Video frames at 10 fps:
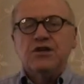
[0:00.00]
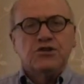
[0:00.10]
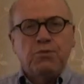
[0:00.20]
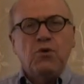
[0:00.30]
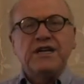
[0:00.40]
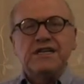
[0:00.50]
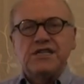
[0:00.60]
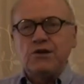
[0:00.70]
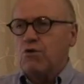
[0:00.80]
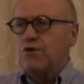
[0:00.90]
The point is
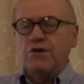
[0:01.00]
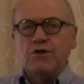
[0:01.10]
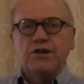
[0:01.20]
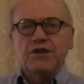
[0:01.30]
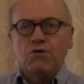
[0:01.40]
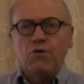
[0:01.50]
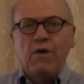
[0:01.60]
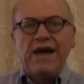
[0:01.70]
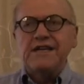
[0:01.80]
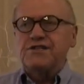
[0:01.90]
there are
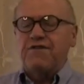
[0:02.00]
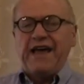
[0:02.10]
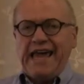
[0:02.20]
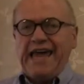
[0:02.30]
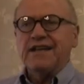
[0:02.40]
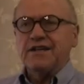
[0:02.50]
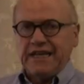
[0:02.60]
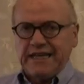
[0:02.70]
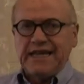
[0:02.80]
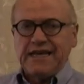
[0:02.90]
ways of
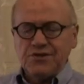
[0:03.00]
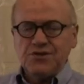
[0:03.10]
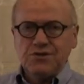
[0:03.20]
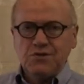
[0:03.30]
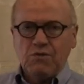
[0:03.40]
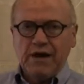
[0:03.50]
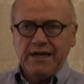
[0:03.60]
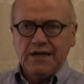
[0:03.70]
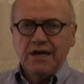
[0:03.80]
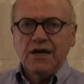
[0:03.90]
handling this,
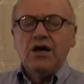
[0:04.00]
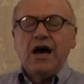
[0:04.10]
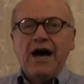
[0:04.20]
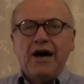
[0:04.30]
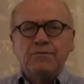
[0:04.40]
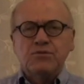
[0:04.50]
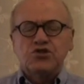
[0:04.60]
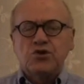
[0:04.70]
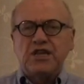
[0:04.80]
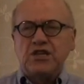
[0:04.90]
right?
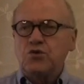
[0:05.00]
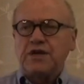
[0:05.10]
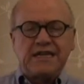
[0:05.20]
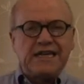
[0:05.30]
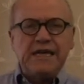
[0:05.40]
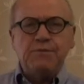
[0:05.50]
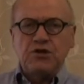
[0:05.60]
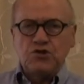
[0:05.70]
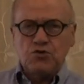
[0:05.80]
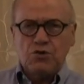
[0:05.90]
So that you can keep
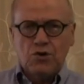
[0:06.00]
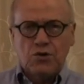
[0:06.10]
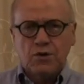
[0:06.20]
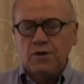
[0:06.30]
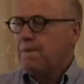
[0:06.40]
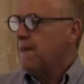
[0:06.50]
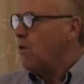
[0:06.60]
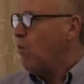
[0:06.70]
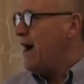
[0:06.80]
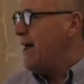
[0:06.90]
control
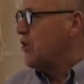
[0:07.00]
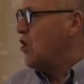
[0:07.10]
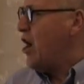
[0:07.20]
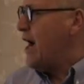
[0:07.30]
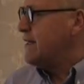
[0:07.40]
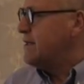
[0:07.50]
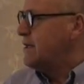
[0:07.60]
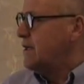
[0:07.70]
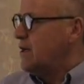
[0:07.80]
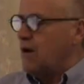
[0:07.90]
while not
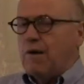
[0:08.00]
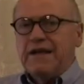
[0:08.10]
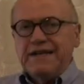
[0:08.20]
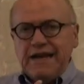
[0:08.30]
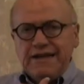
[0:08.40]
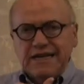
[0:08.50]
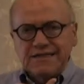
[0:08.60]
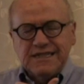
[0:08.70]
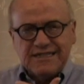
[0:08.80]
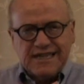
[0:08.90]

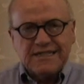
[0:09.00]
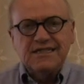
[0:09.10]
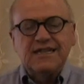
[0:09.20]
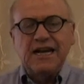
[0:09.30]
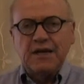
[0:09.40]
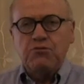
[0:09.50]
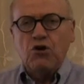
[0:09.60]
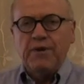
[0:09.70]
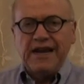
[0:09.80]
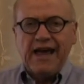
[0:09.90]
necessitating
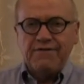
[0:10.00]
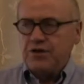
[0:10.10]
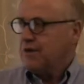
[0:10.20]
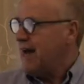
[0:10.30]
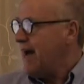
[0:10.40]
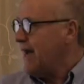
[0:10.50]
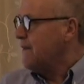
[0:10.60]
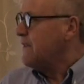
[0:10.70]
probate after you die.